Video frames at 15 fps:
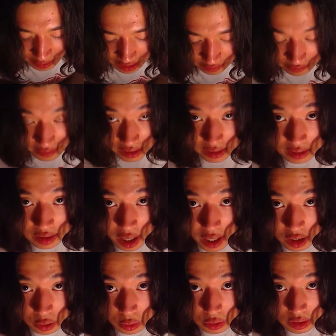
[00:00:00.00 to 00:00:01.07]
benefit an
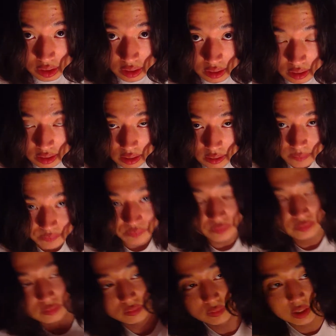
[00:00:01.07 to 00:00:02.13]
entire audience.
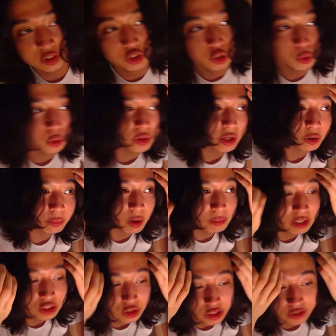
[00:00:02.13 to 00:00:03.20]
Sure, they were
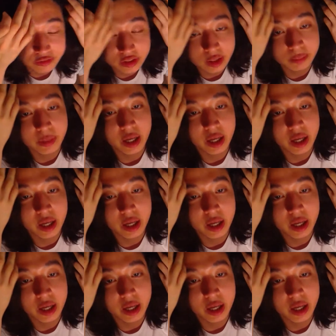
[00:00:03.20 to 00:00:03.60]
probably doing it for the